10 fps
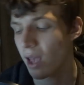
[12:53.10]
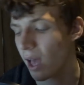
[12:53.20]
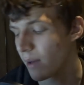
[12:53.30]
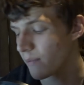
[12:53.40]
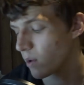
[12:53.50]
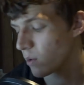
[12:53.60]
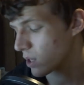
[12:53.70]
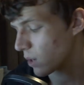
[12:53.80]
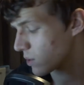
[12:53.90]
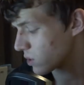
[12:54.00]
Also, I want
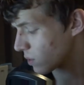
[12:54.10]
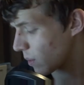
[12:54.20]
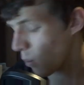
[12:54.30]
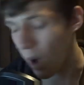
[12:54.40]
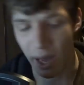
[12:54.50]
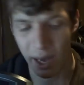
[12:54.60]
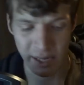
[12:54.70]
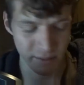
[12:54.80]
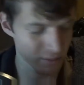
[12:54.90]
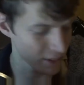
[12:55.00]
to talk about why I
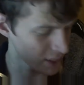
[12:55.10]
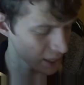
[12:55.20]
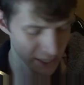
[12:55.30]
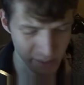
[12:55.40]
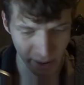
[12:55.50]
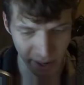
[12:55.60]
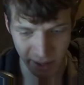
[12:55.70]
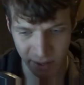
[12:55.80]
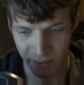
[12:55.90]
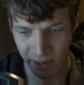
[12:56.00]
decided to make this
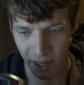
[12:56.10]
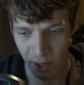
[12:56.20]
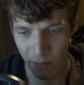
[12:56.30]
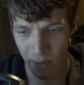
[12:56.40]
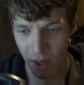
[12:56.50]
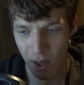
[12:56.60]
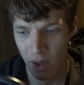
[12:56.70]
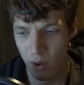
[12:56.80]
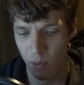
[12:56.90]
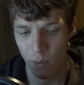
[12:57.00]
video.
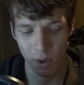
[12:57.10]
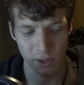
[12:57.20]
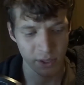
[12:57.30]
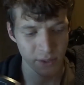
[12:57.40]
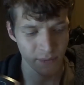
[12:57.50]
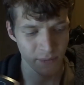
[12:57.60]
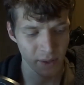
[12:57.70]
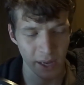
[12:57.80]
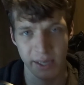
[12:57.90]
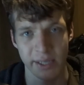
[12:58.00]
Was, like I
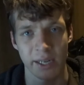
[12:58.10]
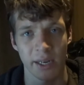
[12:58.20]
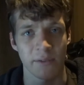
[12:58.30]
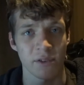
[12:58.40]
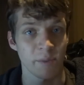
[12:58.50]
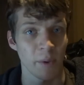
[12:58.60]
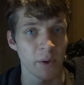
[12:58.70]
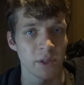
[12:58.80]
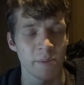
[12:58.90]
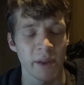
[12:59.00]
said, I've spoken to
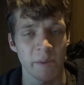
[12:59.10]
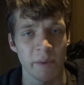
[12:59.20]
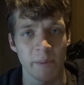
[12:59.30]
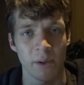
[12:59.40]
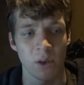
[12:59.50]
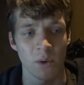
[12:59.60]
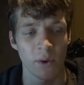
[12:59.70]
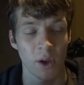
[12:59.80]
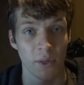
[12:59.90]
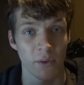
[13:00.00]
many people who are going
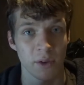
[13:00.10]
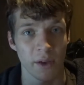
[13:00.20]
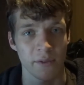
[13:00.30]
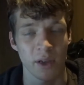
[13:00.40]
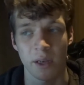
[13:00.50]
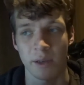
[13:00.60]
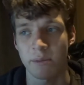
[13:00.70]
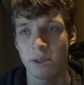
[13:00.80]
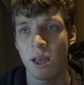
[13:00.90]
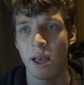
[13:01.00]
through tough times,
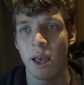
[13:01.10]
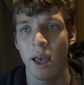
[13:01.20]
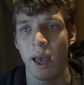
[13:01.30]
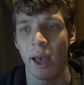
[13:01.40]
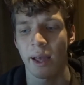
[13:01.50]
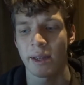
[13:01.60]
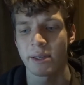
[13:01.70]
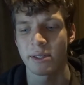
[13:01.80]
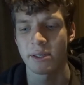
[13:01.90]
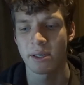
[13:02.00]

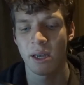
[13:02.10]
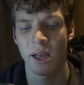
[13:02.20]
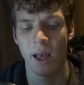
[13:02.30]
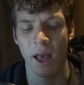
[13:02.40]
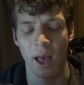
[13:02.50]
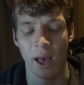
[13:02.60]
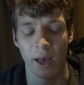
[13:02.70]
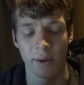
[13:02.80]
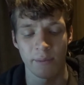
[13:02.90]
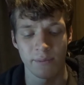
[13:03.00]
and
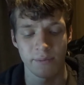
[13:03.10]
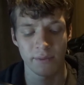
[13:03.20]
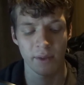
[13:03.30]
I